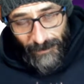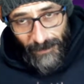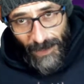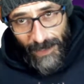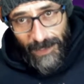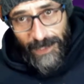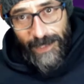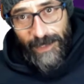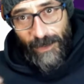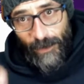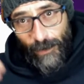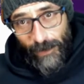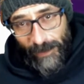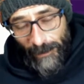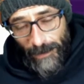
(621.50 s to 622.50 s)
league
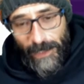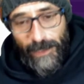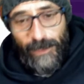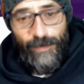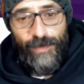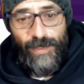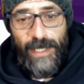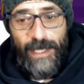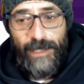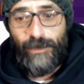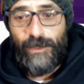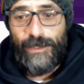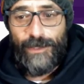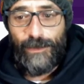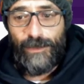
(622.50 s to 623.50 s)
with the playoffs and
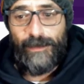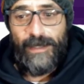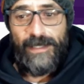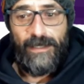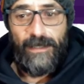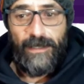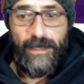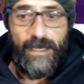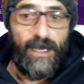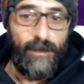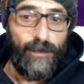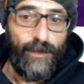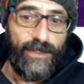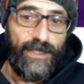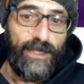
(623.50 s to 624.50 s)
also the Mexican
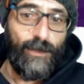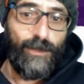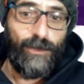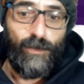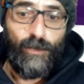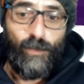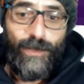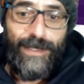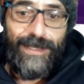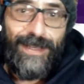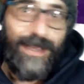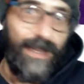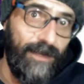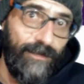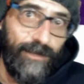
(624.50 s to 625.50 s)
Cup, because I want to win
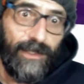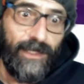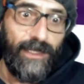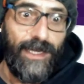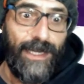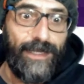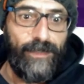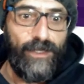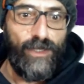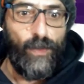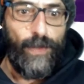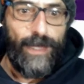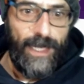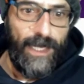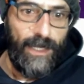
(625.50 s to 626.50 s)
everything. I think
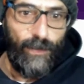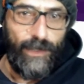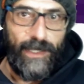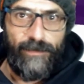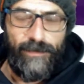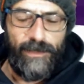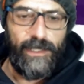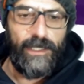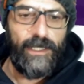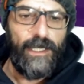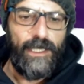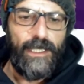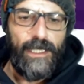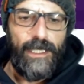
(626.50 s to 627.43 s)
we can win everything.